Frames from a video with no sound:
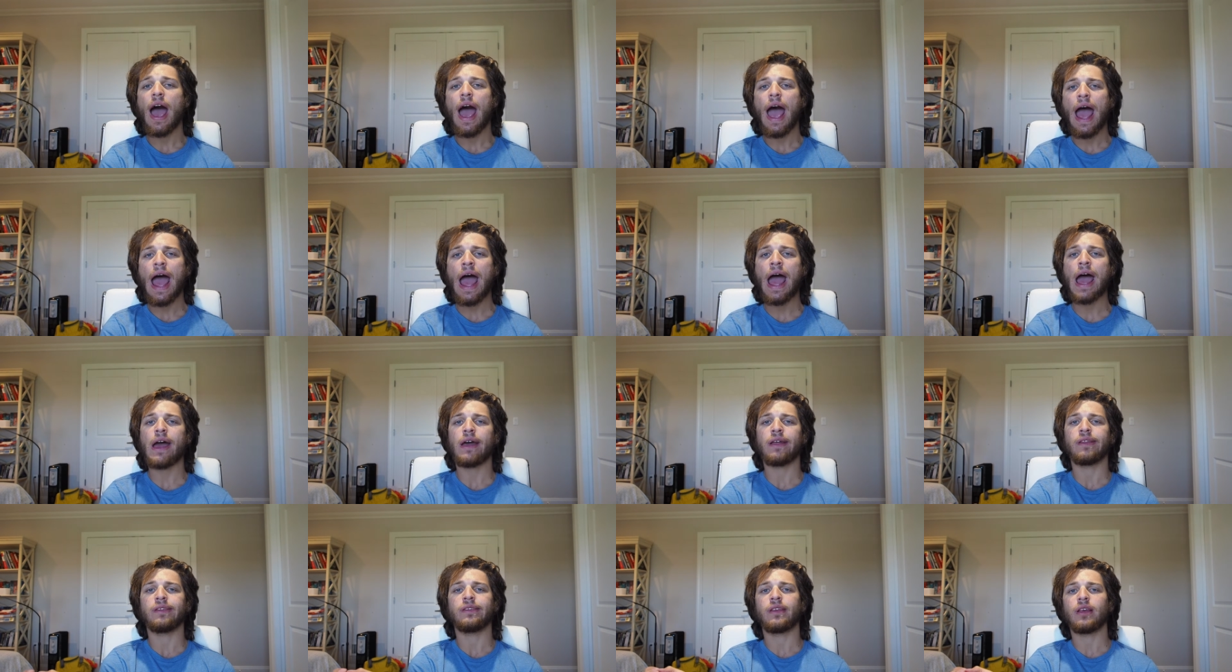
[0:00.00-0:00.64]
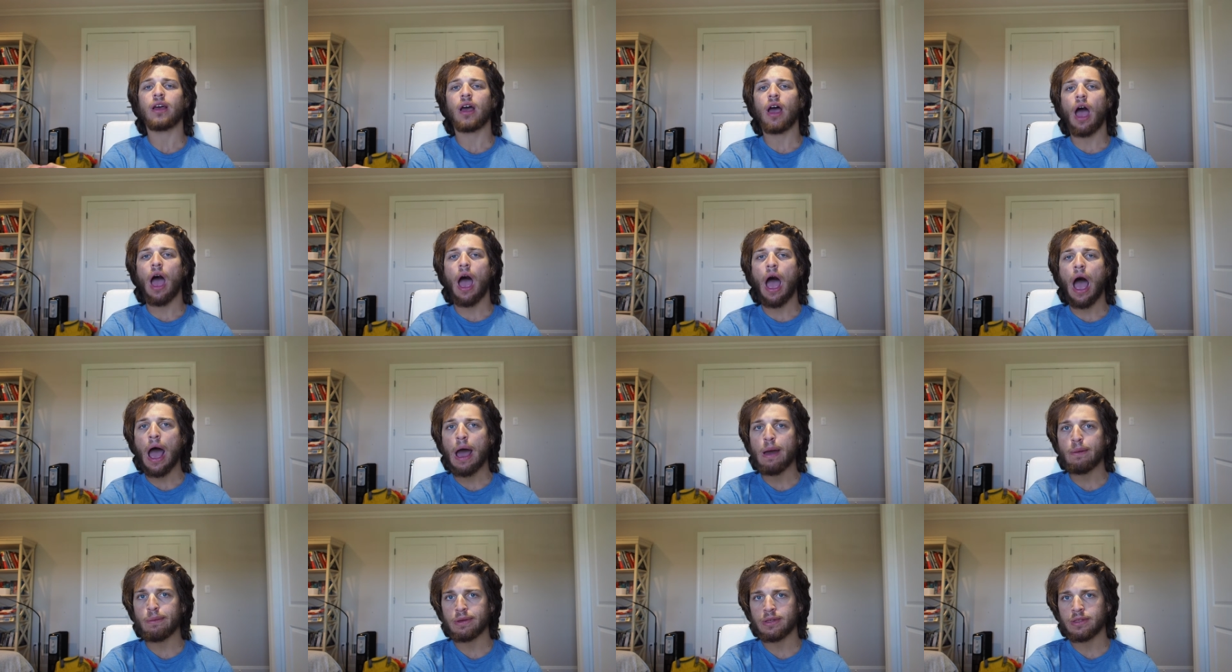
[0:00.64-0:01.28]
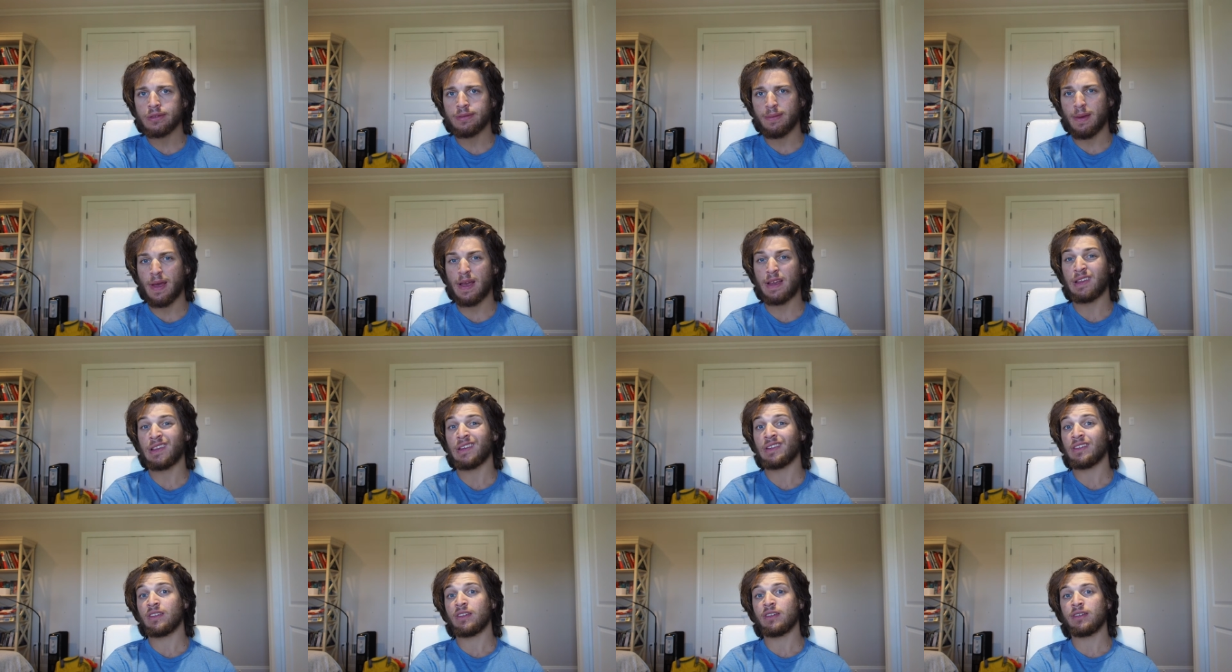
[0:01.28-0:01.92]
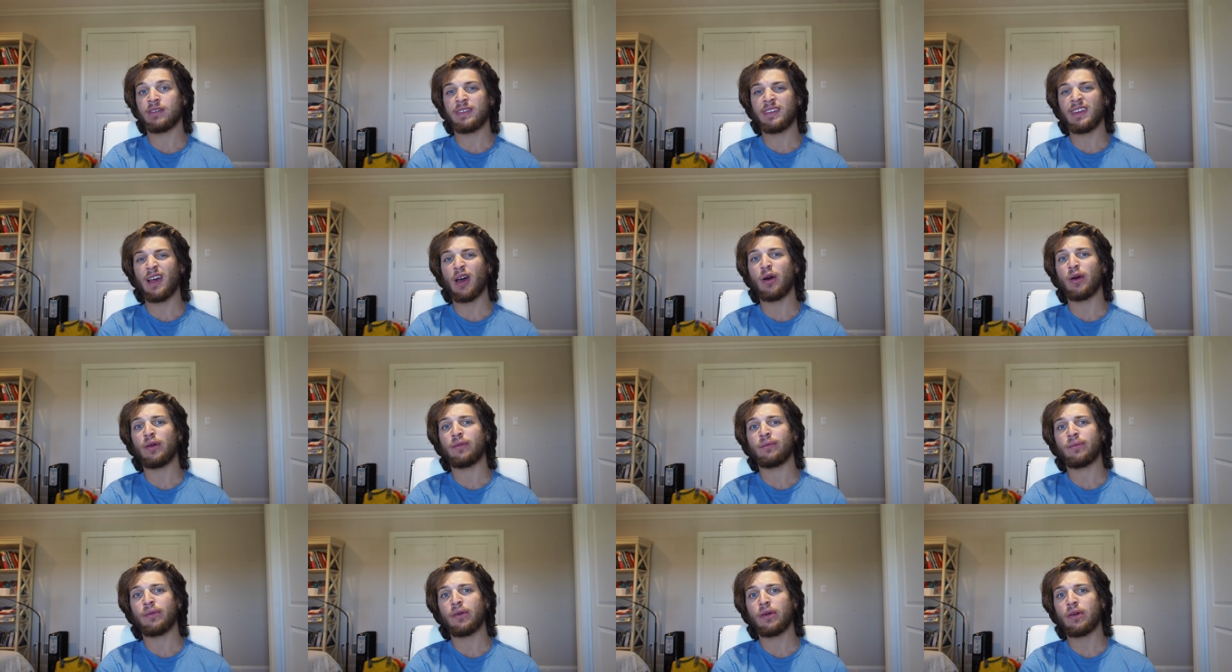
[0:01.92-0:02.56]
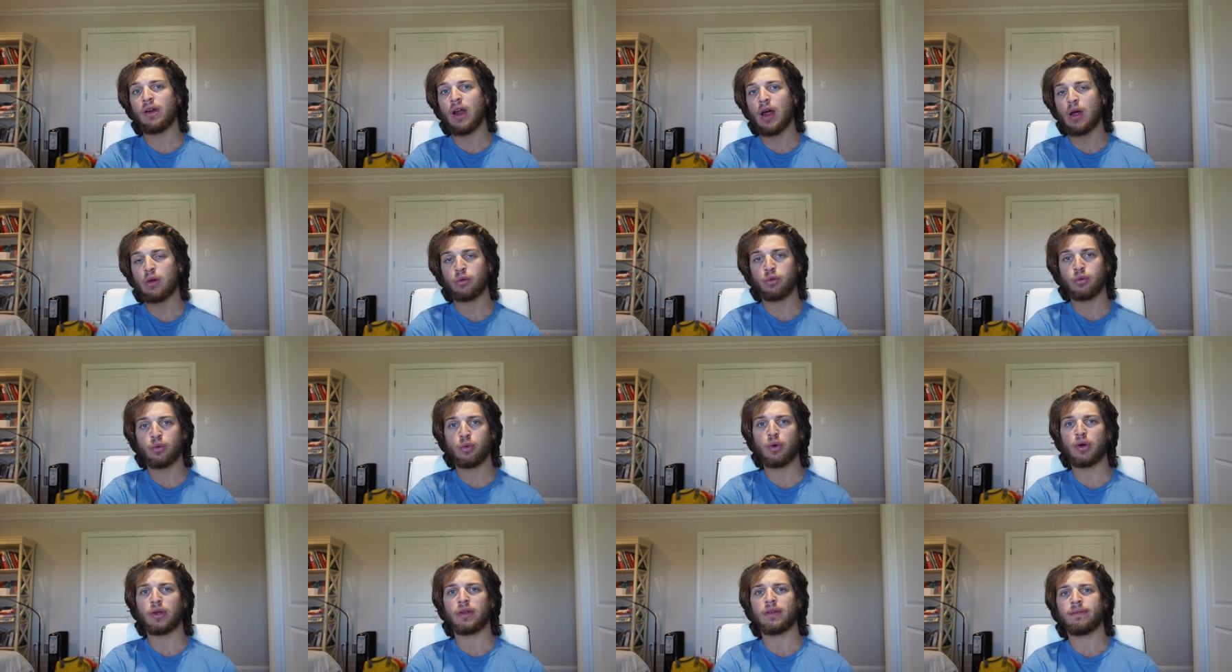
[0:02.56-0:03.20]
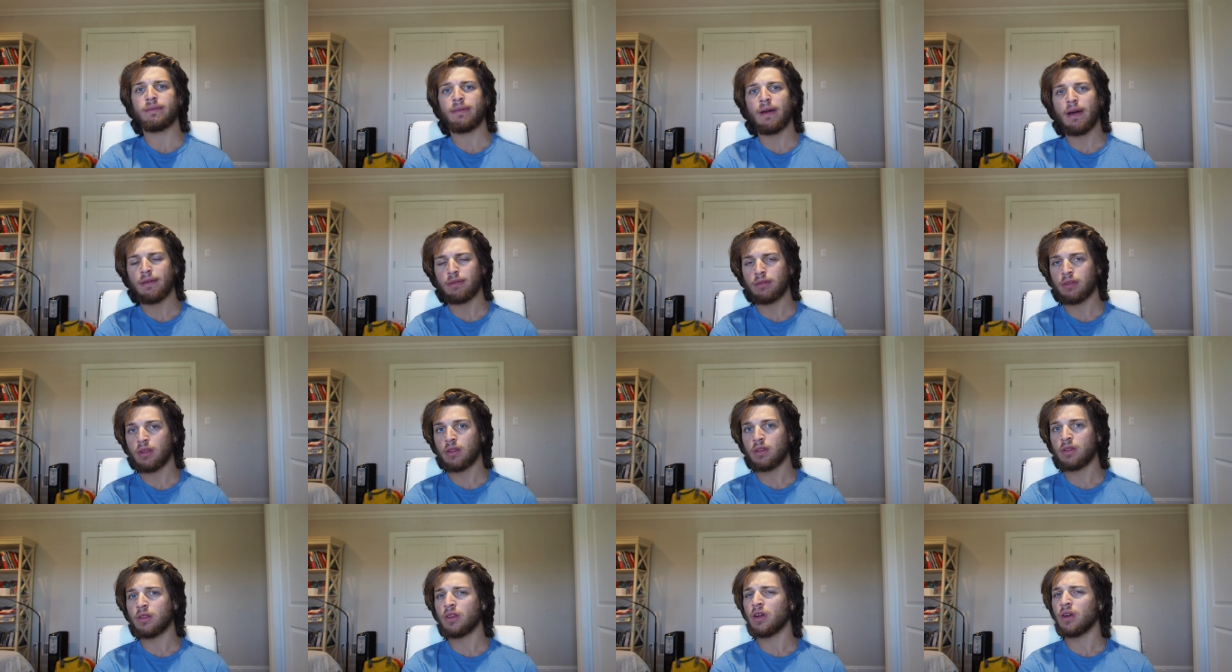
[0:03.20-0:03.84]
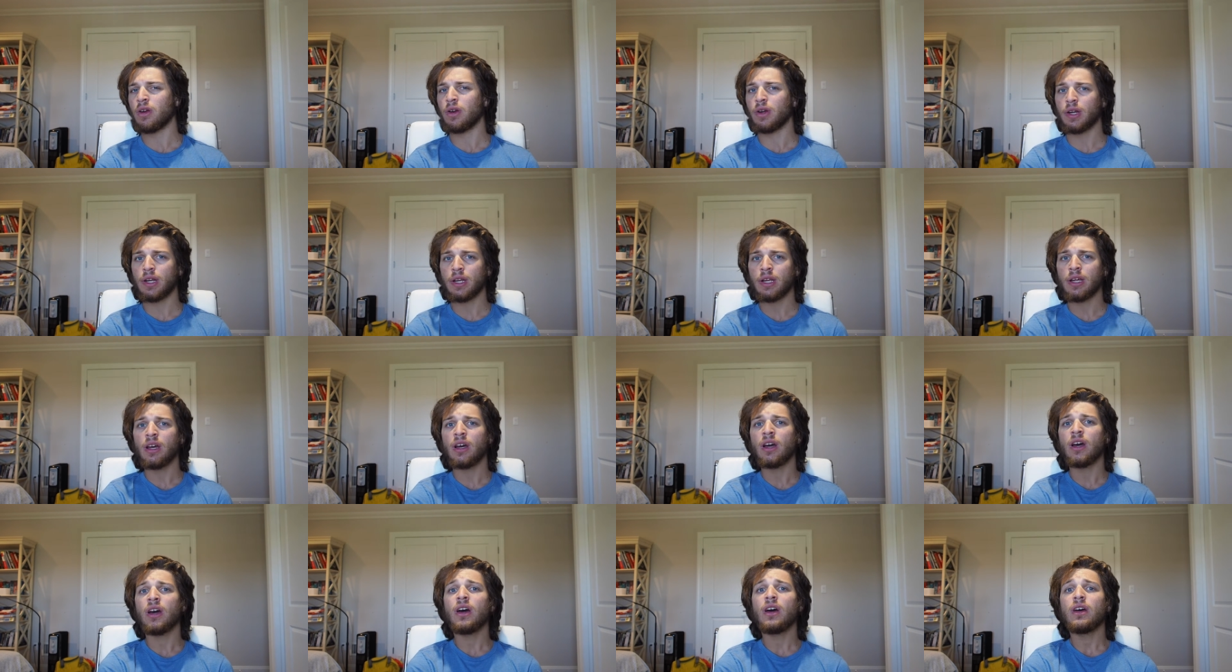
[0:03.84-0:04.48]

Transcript: and I'm expecting to sell it for around twenty-five to thirty,